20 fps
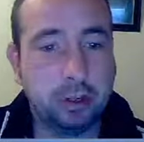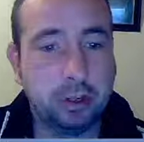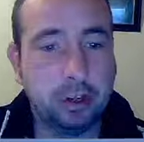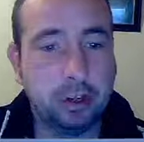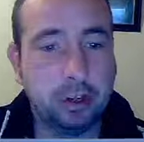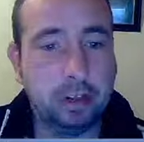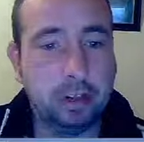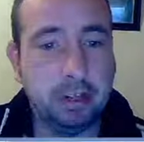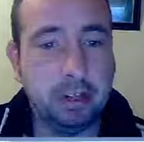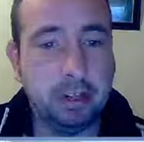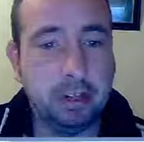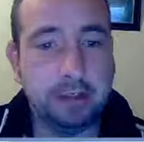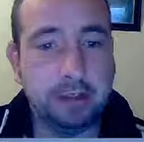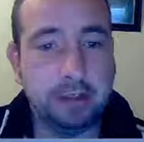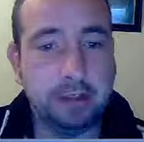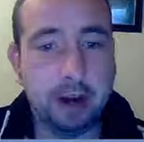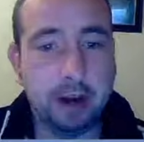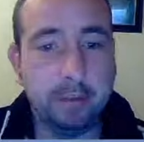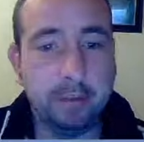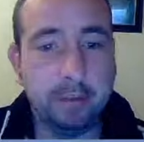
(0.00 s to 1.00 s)
these
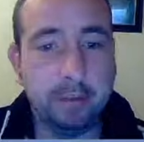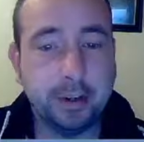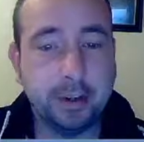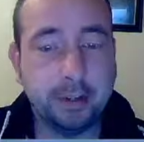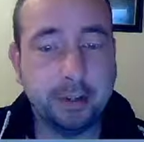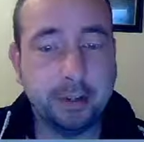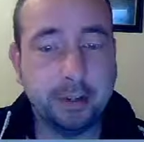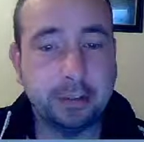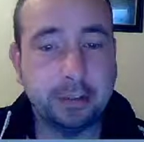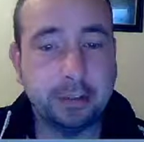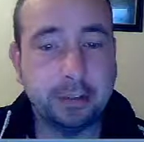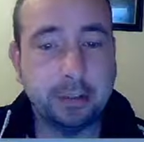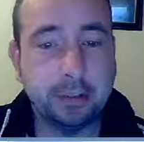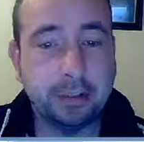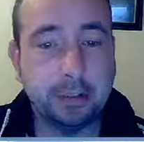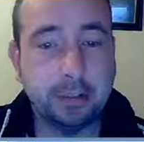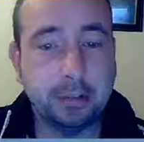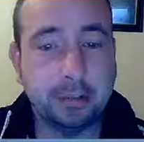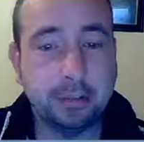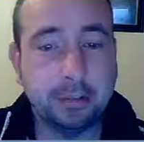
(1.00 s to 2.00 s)
operating
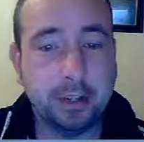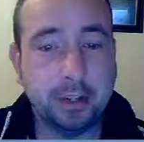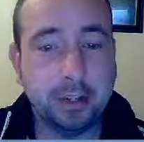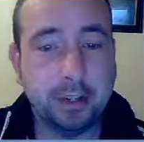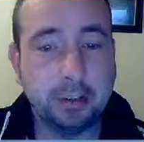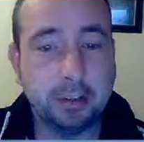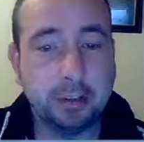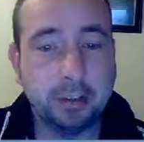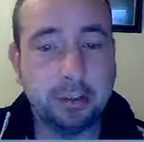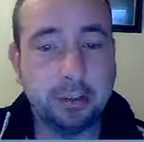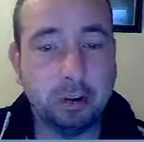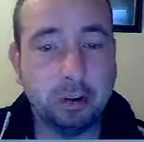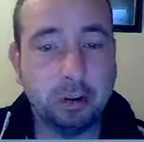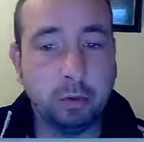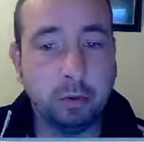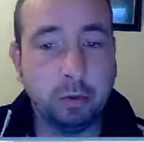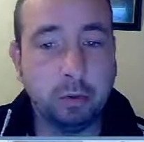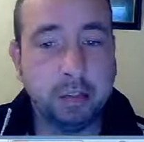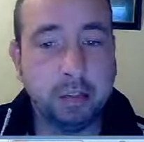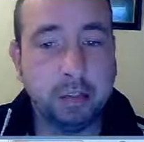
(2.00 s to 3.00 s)
systems install
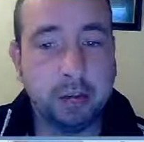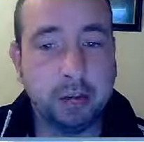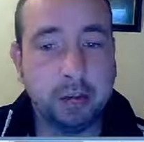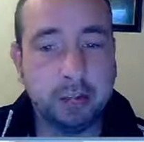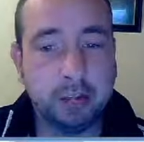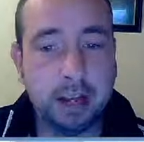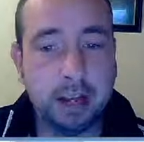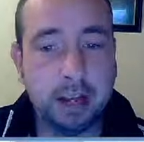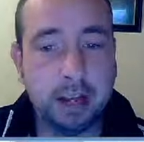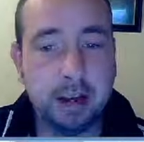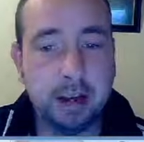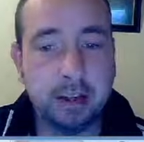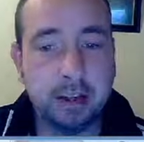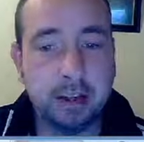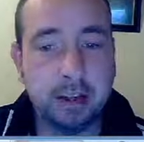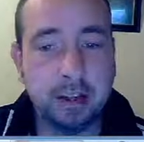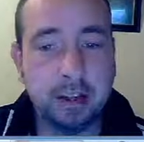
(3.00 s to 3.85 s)
without Telnet.